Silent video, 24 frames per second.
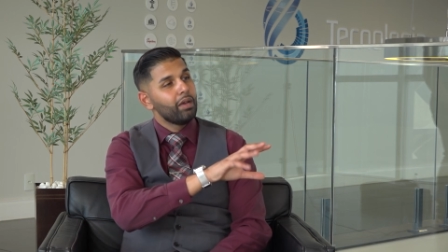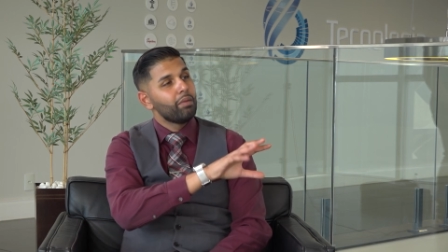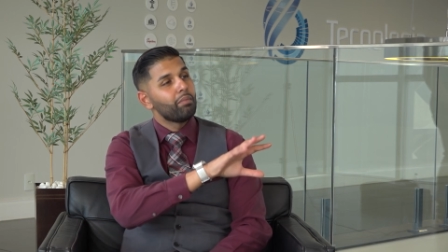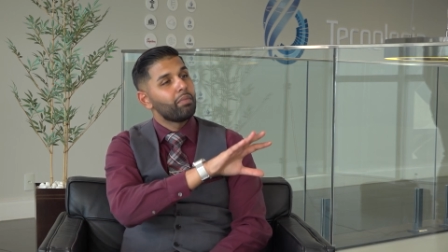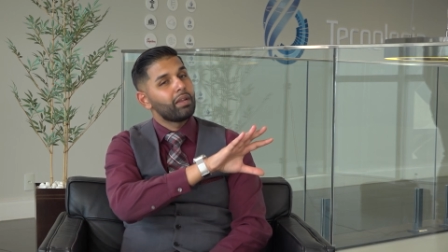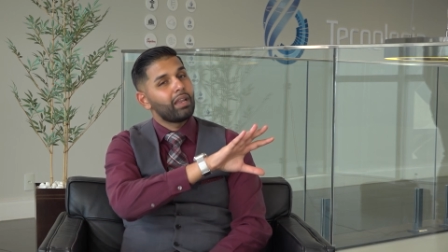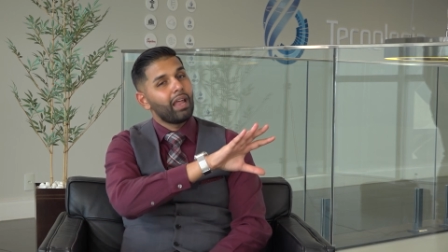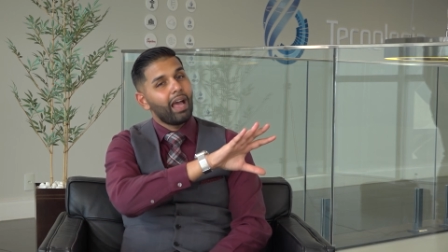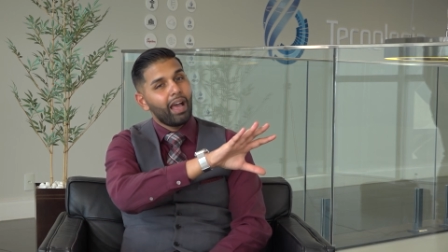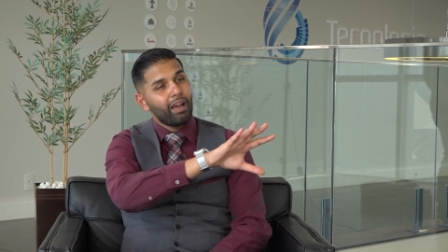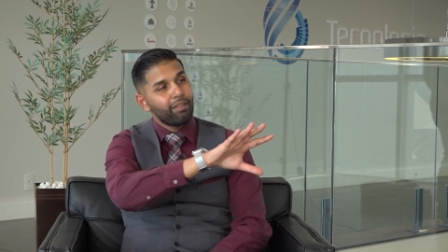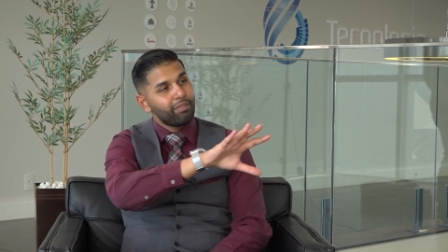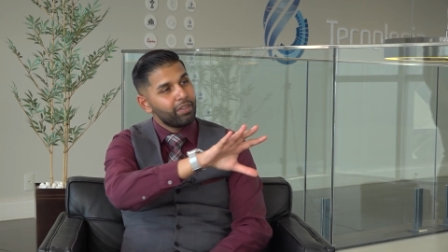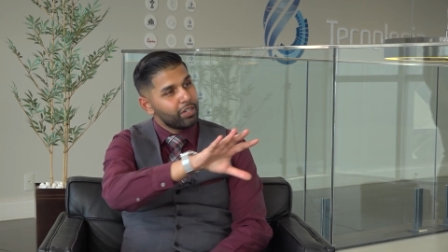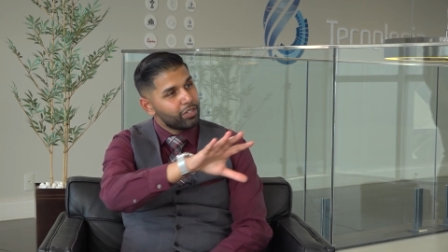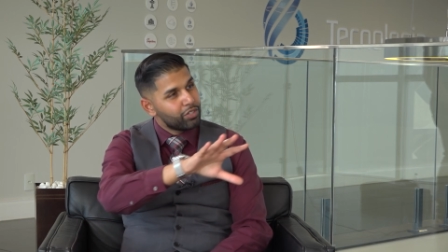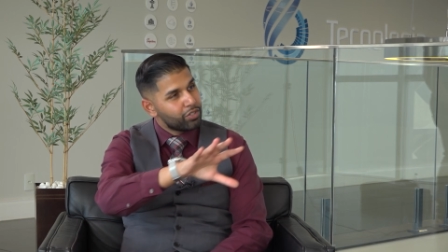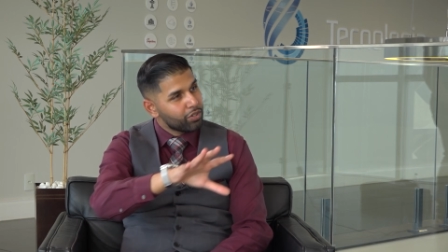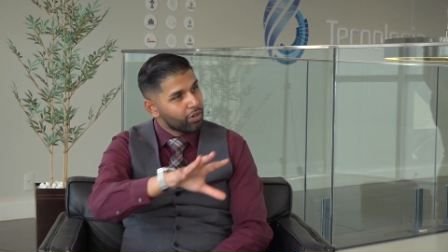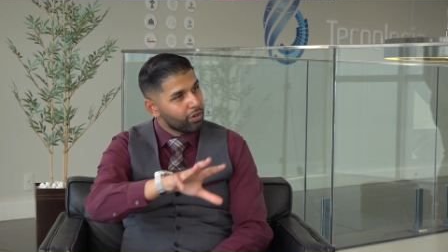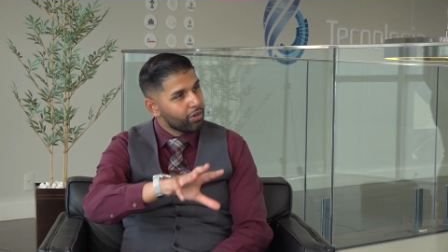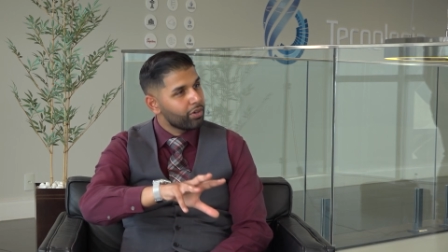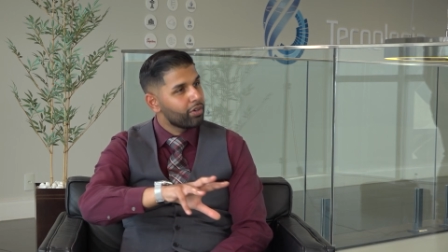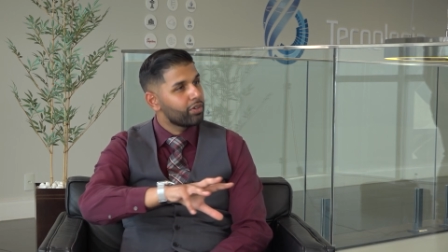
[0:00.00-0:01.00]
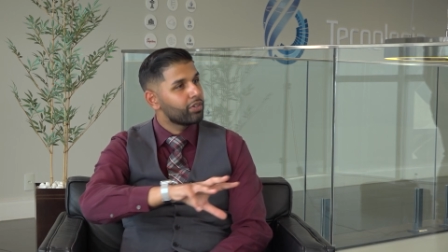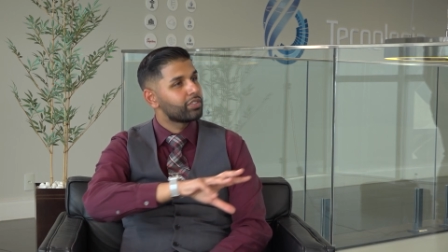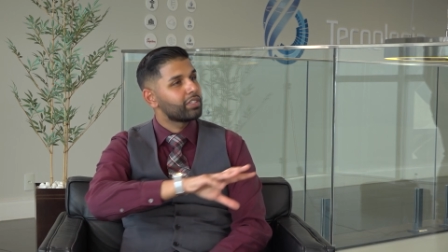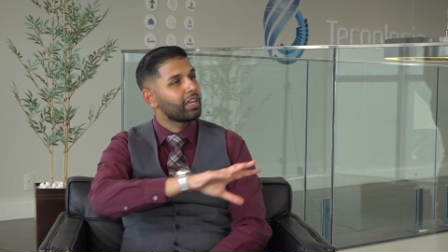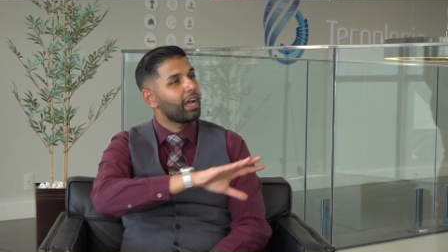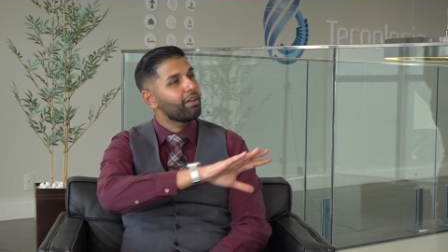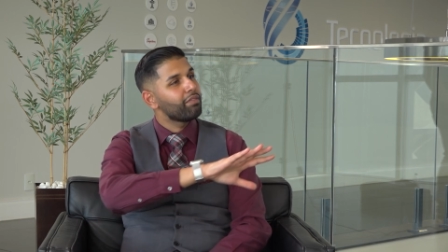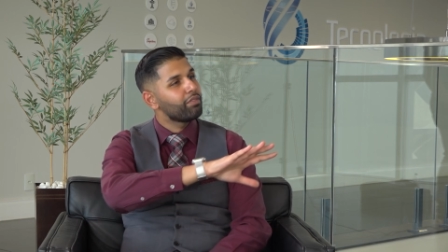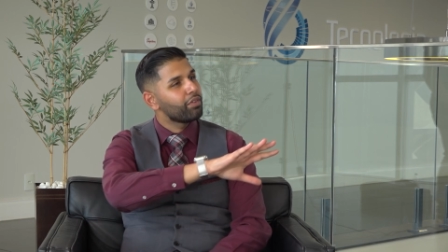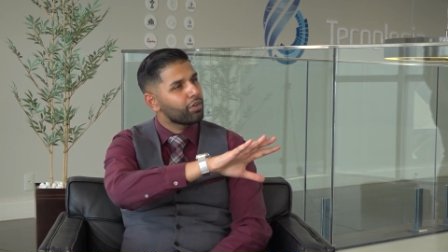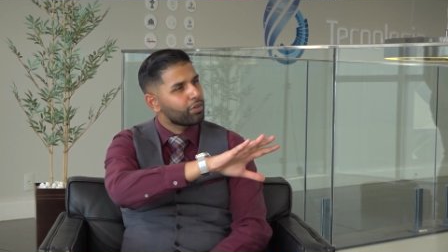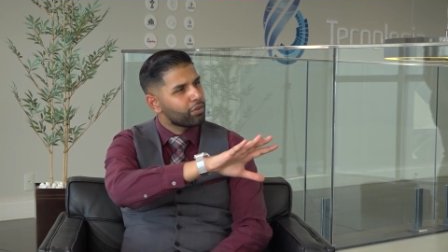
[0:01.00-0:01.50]
but have a church,
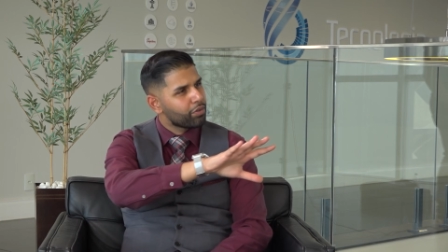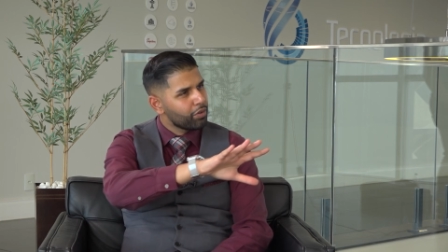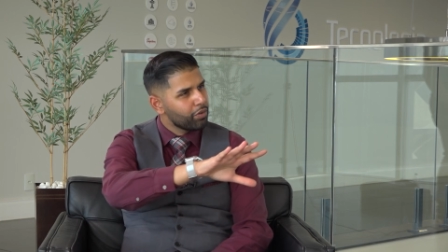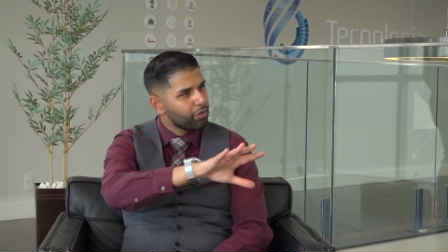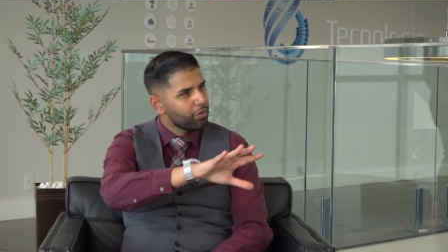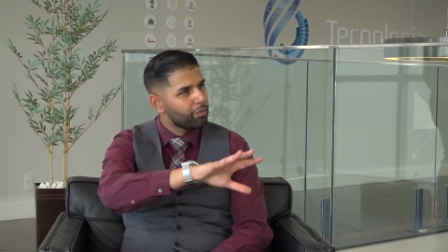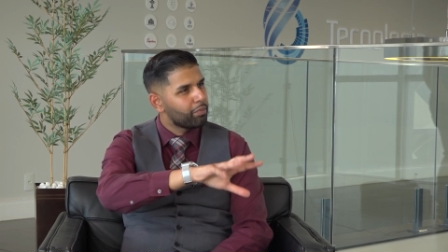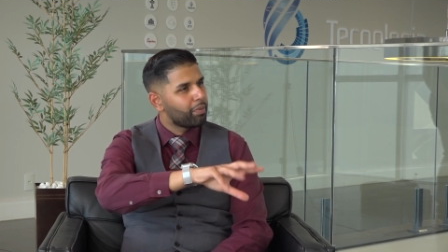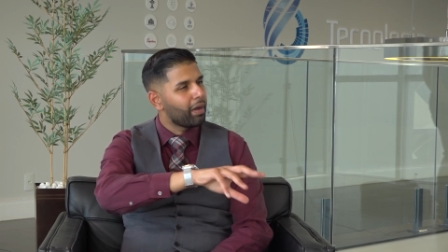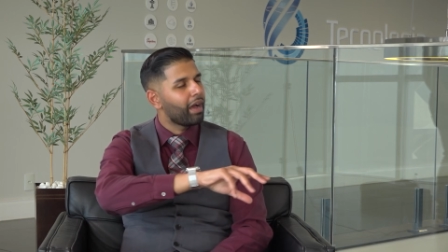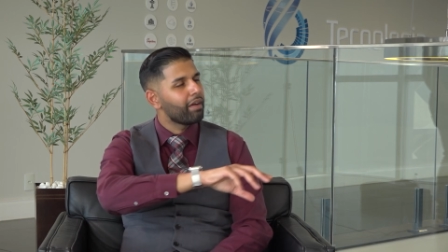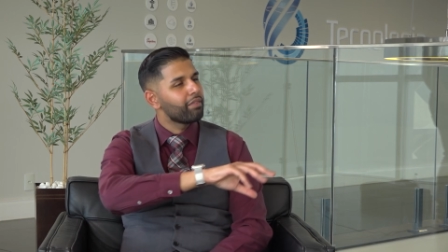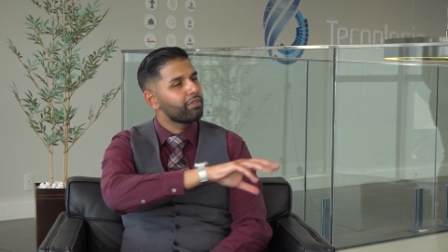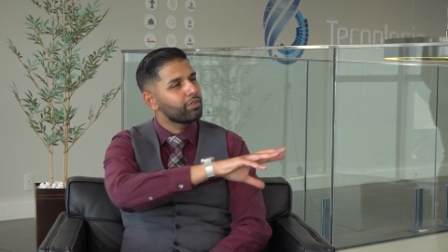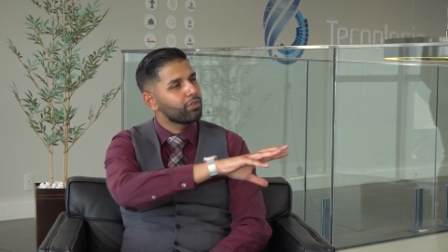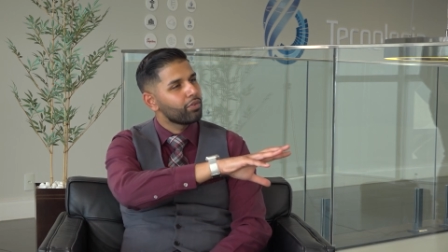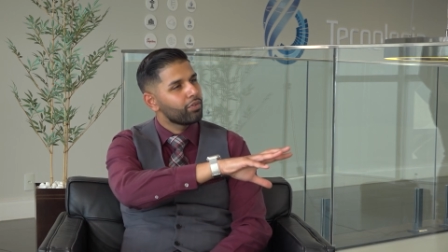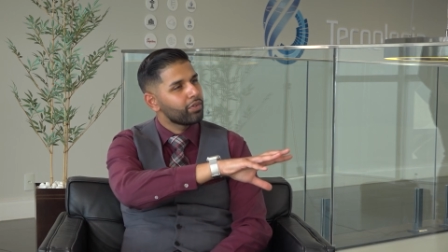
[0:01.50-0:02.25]
have a group, have an